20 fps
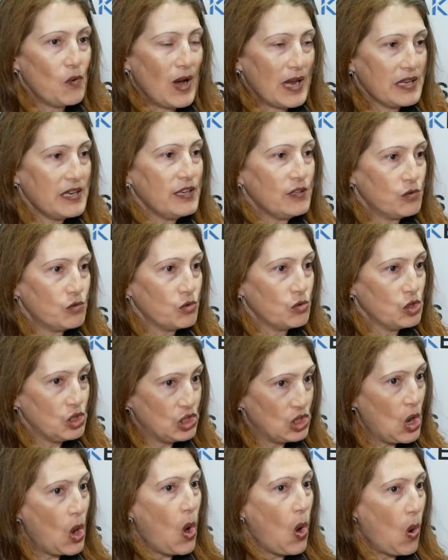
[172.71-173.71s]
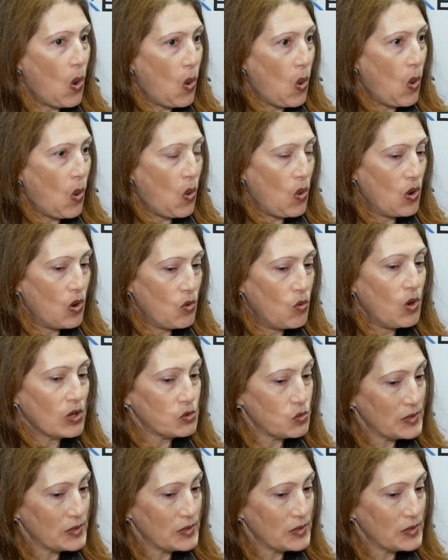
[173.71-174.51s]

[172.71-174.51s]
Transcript: I need to know what